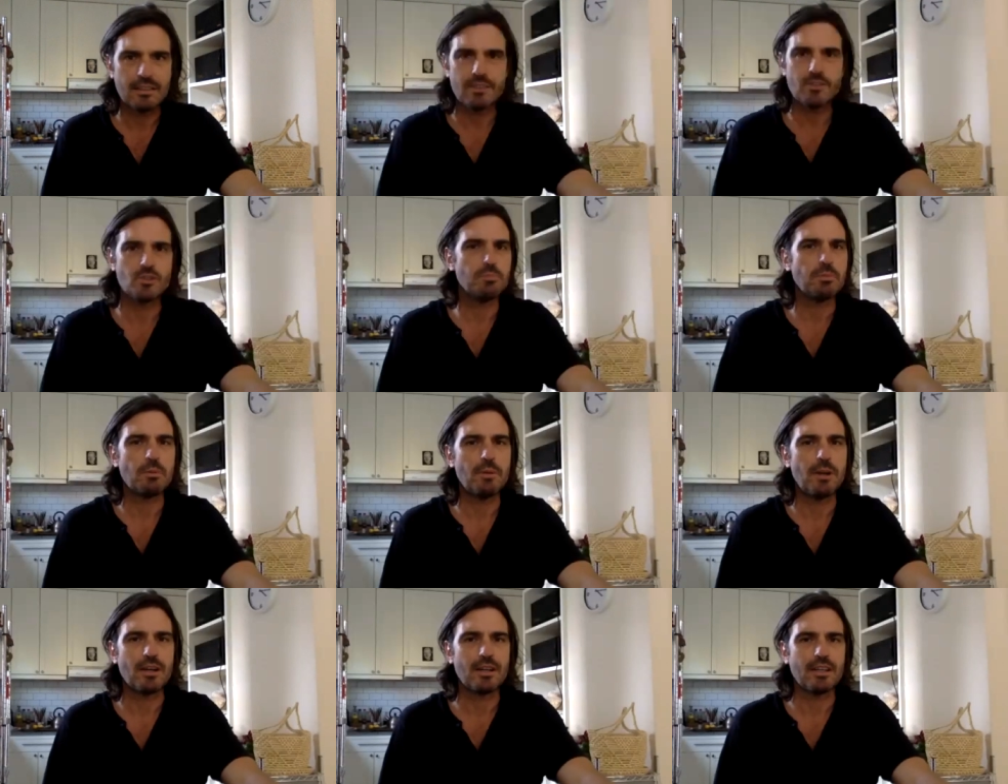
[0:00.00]

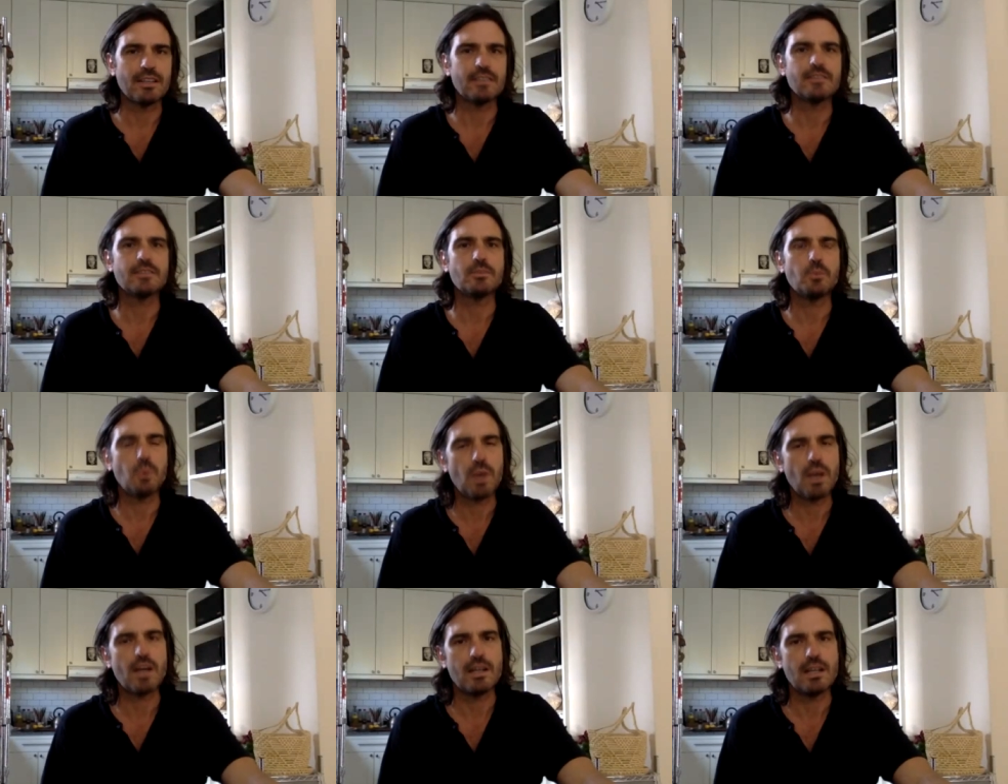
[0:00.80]
supermarkets,
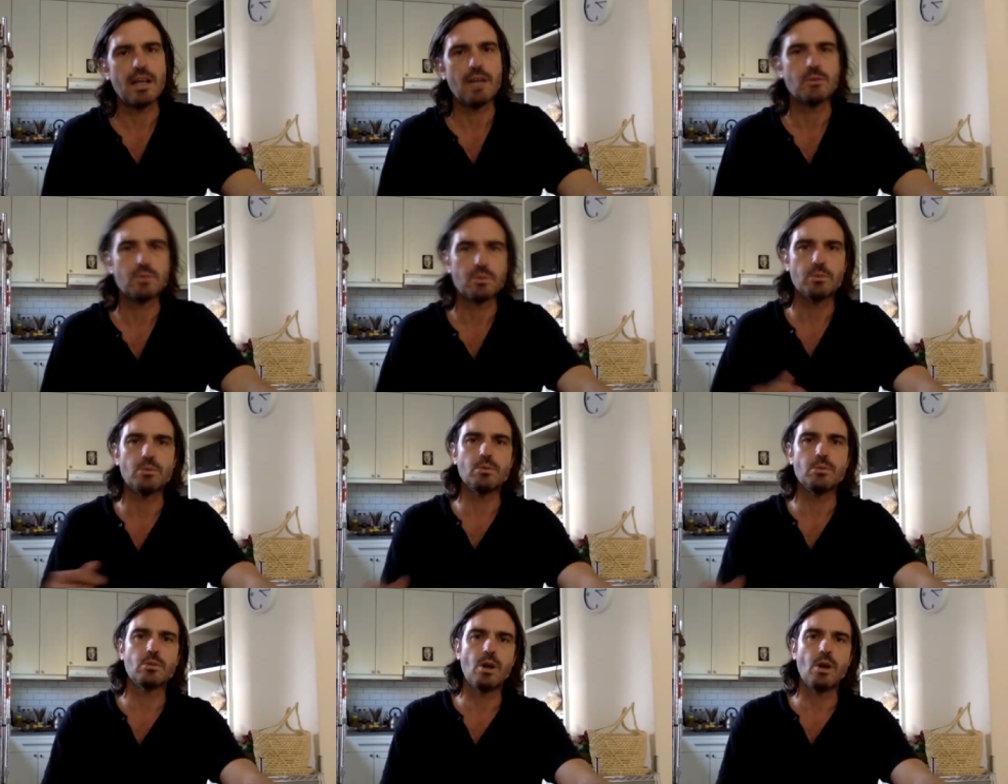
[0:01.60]
we are allowed to
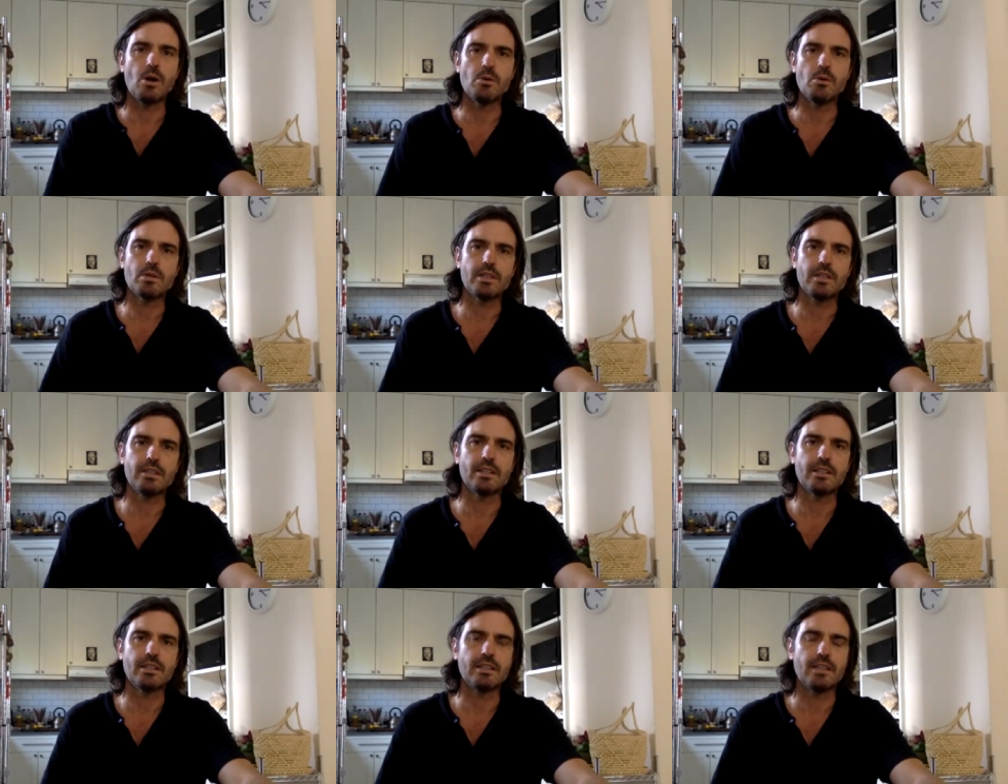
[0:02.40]
go here
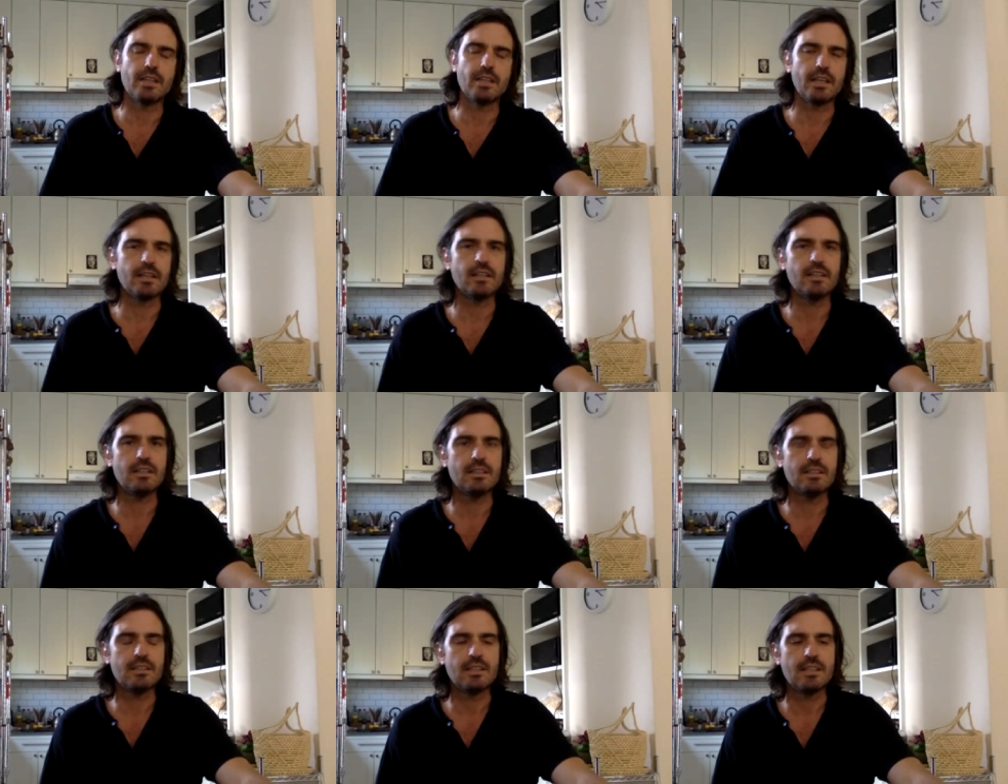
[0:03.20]
and there.
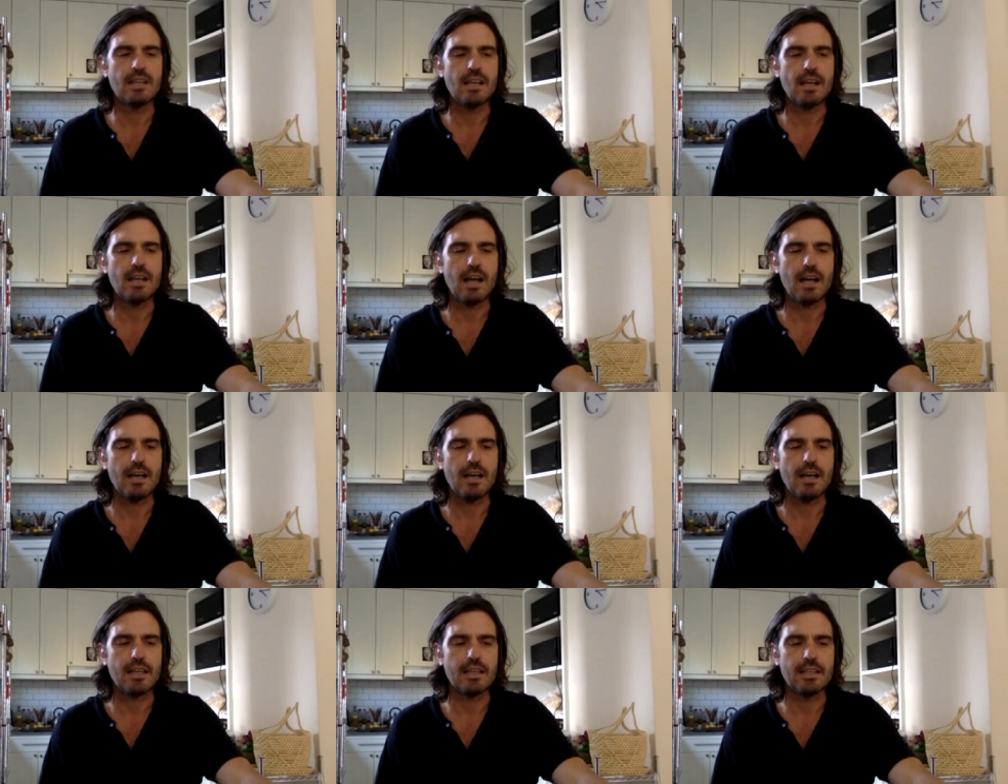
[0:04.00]

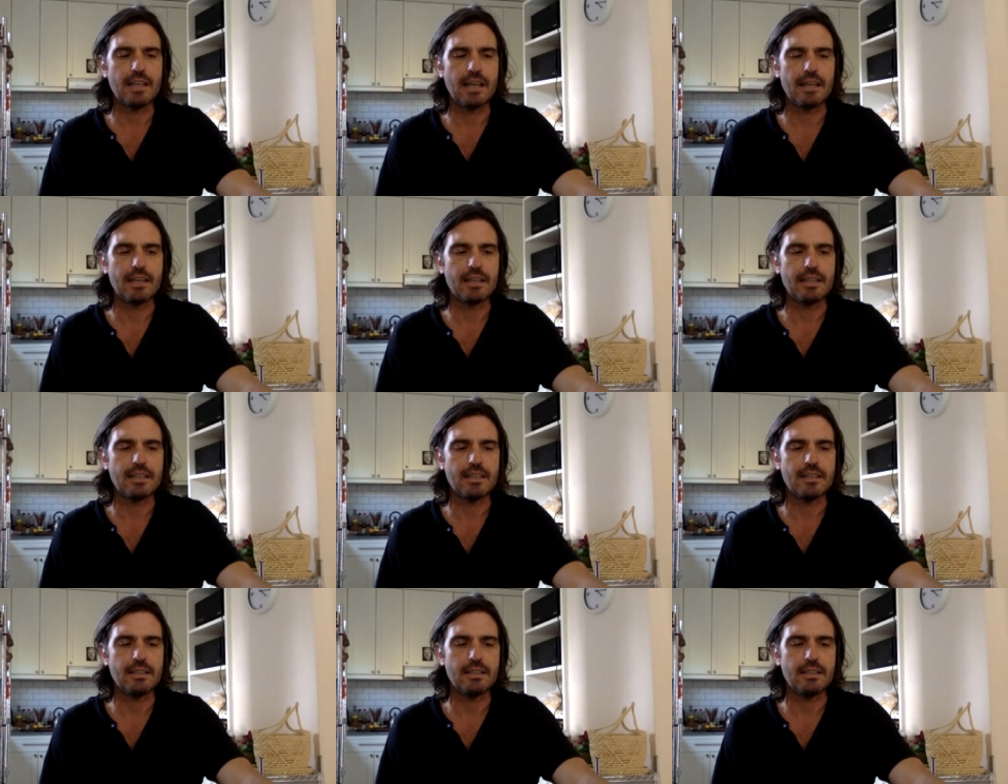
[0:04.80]
I,
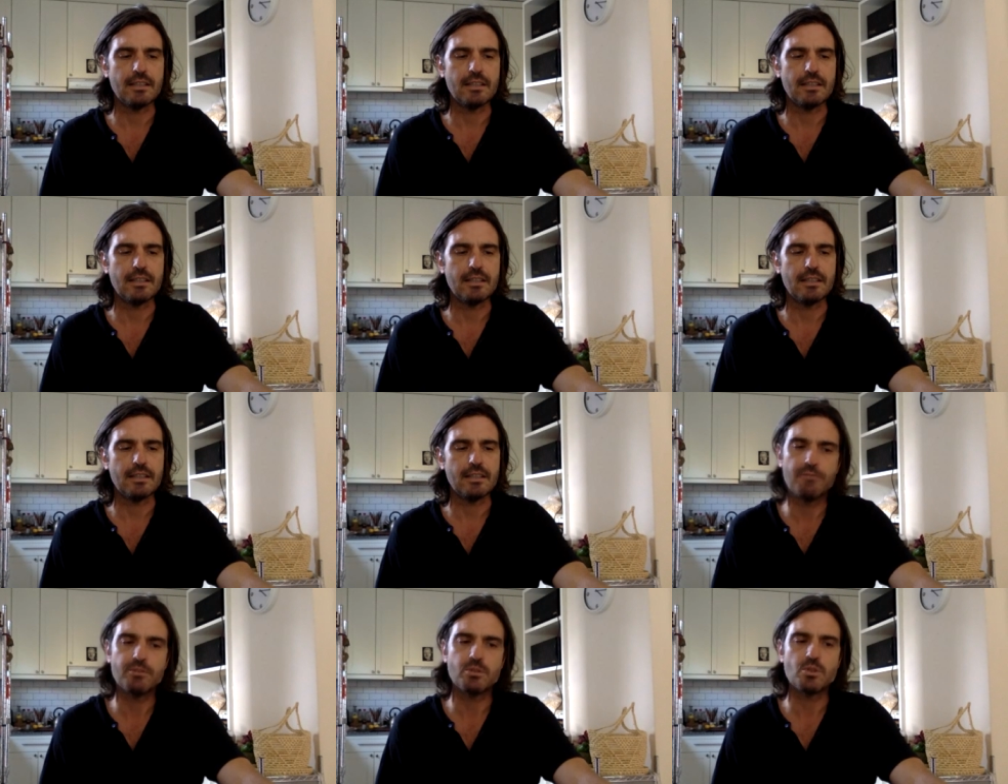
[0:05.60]
I
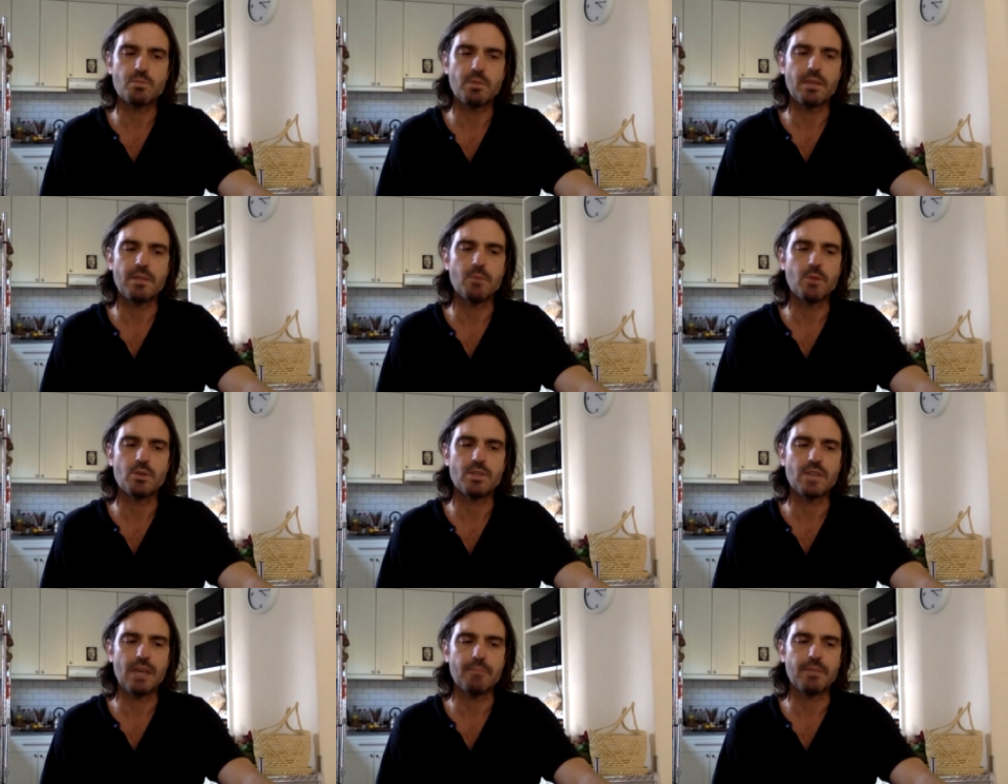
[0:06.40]
love to spend more
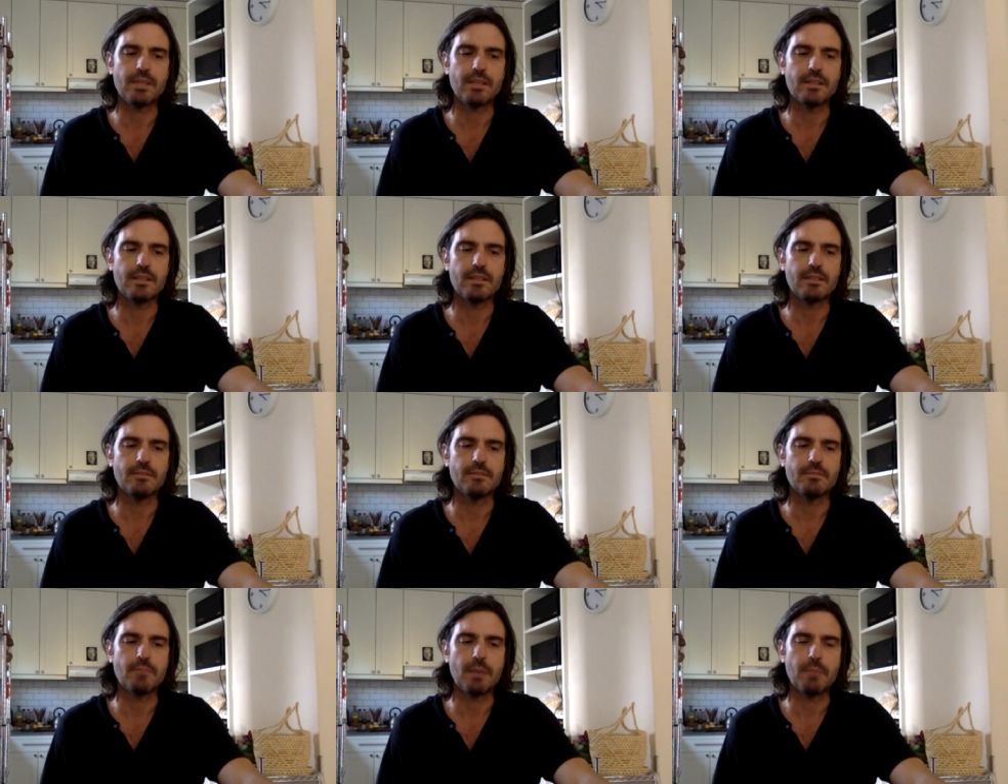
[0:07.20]
time here
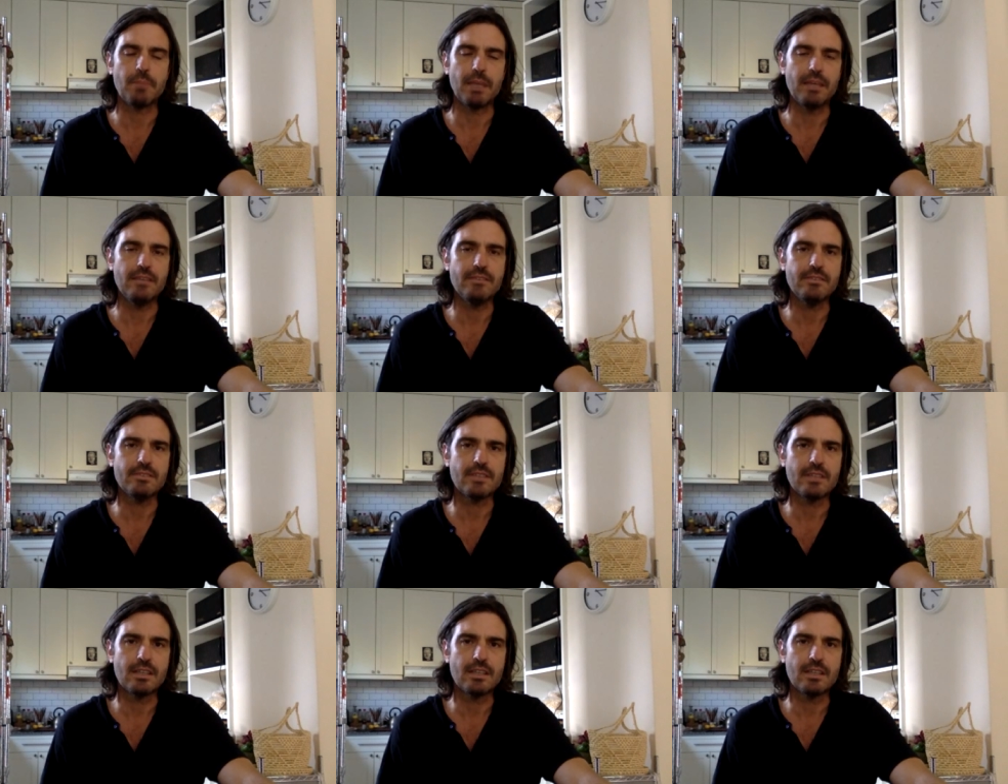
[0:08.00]
in my place.